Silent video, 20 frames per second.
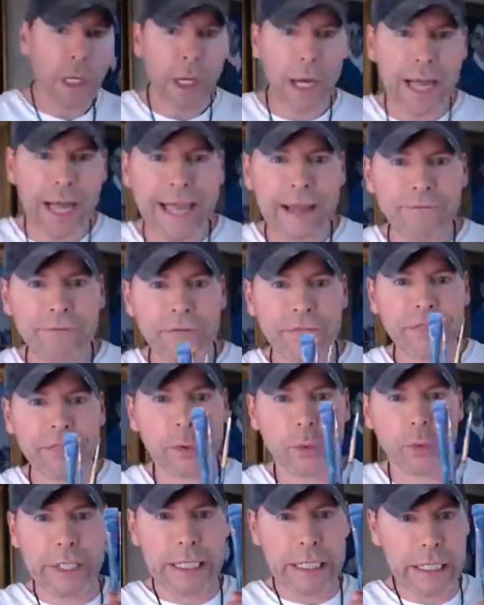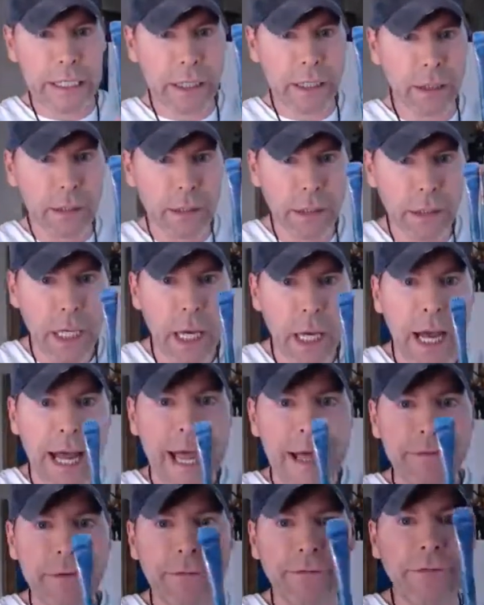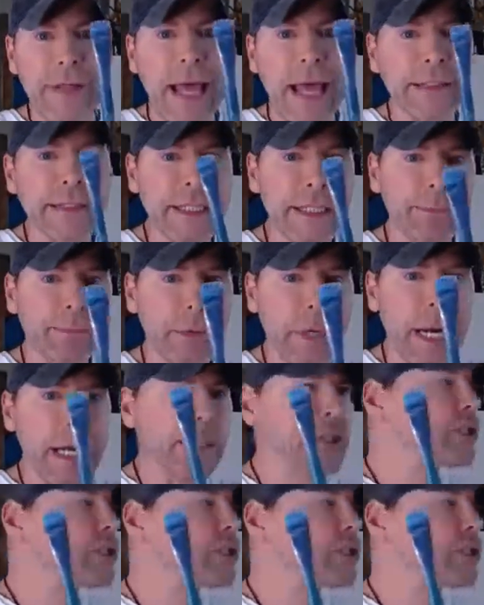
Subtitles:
I have 3. I have a flat tip brush.